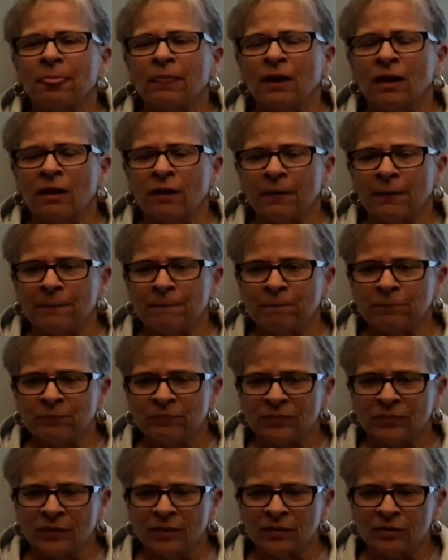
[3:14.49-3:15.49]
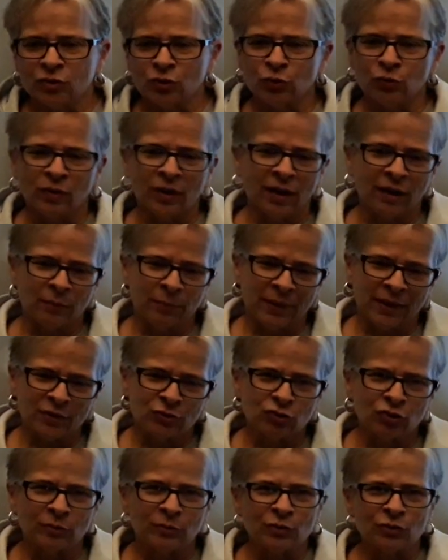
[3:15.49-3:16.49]
to kind of pay
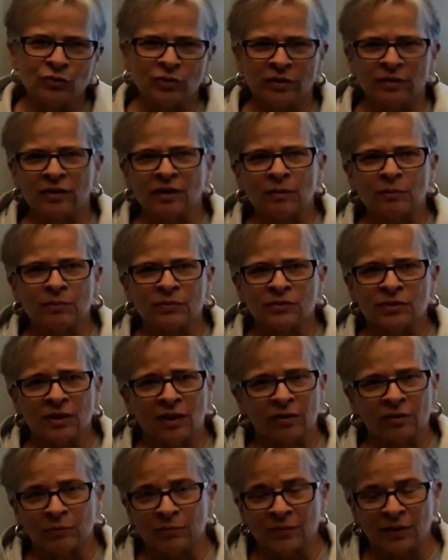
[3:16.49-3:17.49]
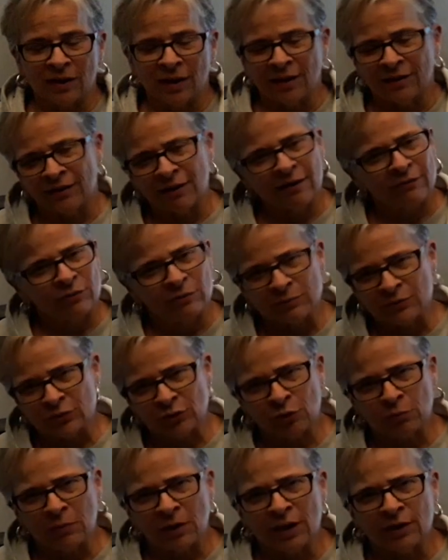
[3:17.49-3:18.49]
tribute to them and tell them that I love them
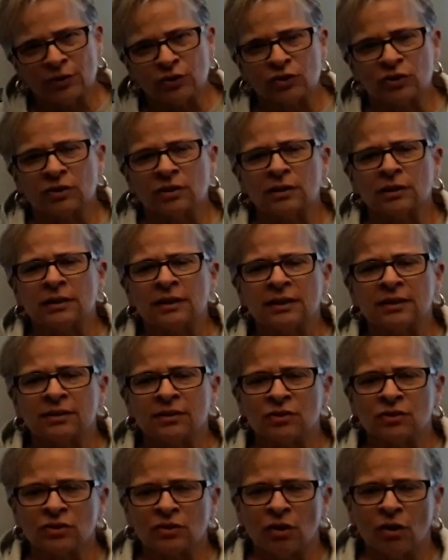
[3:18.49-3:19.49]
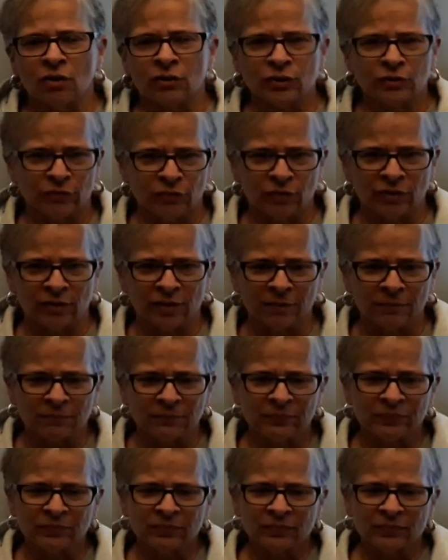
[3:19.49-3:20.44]
so much and that this song is for them.